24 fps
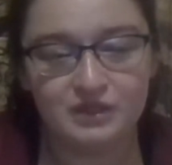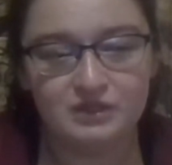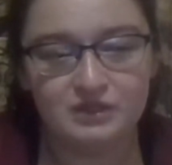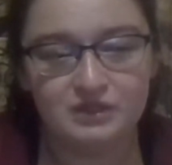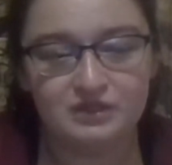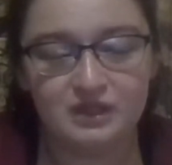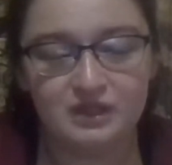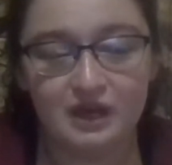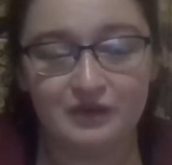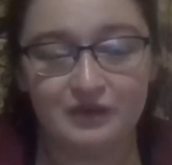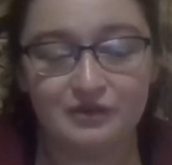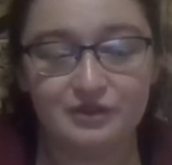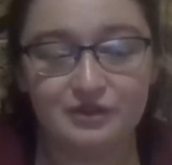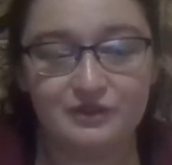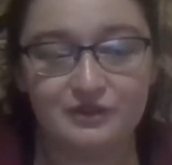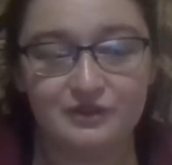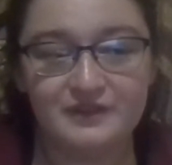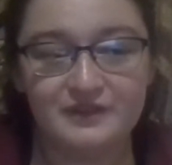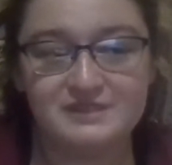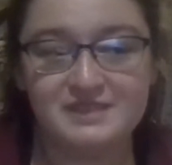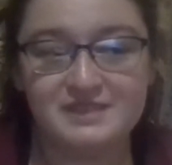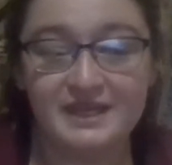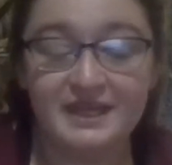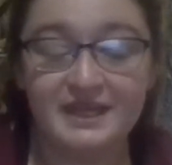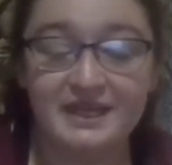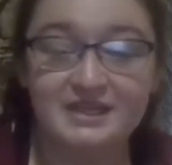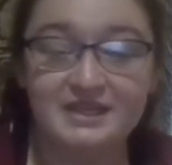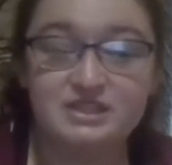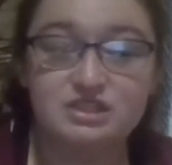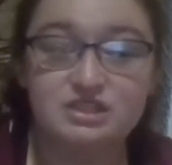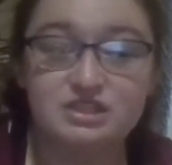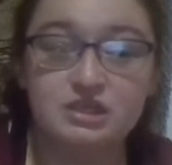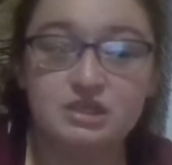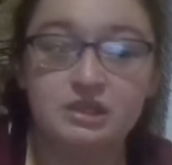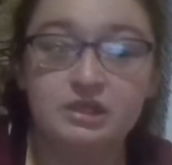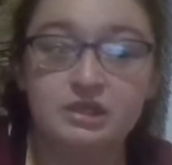The other things I can't
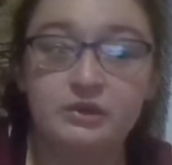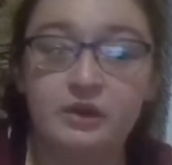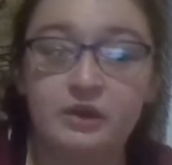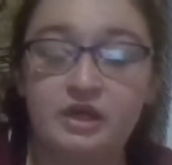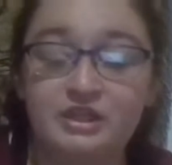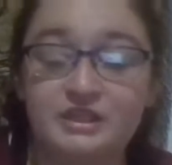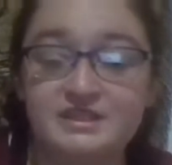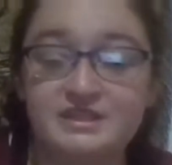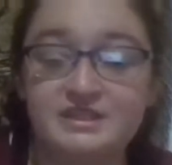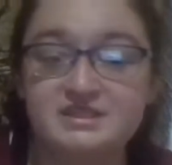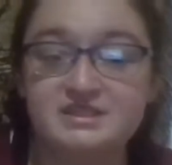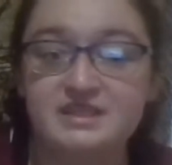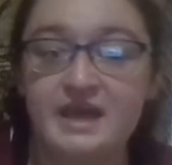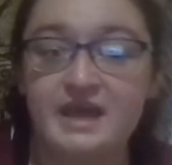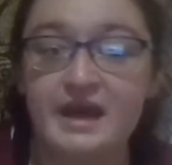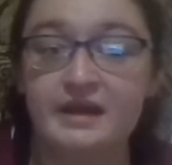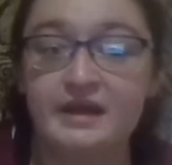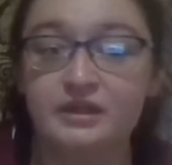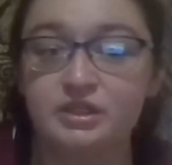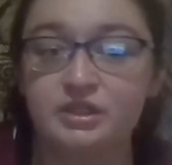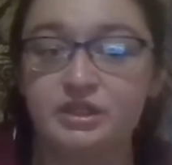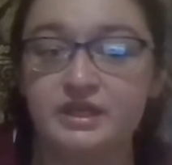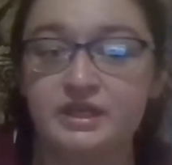show you are his collar.